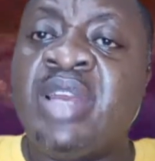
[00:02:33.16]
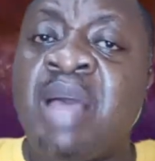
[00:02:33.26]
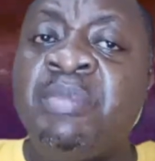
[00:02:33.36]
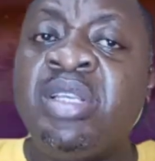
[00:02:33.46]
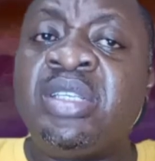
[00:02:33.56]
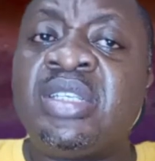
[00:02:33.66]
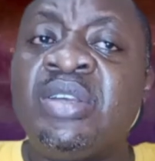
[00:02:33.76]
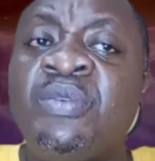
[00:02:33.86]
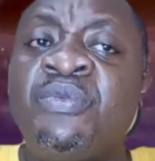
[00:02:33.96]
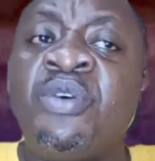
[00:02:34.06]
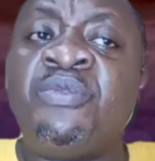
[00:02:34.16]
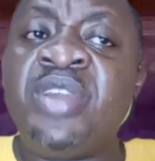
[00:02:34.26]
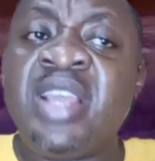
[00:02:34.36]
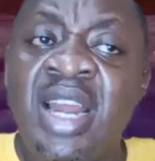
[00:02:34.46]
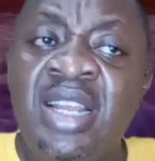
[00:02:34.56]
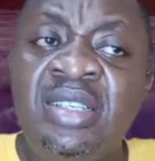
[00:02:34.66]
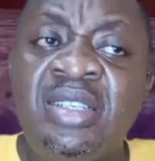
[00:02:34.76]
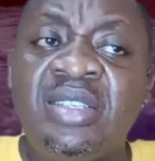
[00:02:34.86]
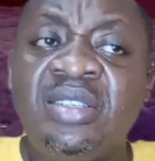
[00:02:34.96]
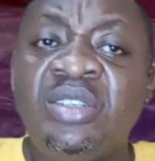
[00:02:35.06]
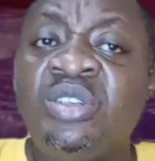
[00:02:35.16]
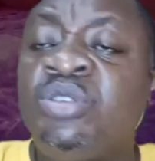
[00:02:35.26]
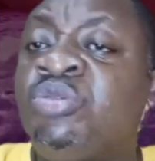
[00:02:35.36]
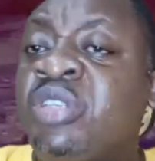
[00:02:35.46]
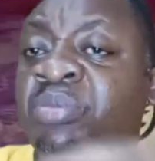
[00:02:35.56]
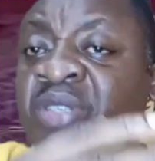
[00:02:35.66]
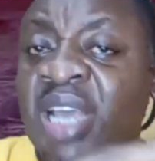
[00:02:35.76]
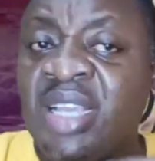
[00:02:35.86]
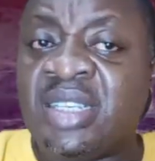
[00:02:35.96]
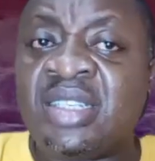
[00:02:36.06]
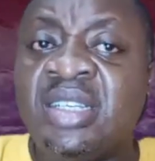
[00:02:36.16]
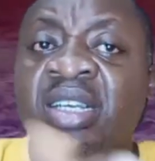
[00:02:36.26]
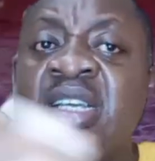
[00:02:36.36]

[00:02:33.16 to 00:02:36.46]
That means from fingerlings to table size,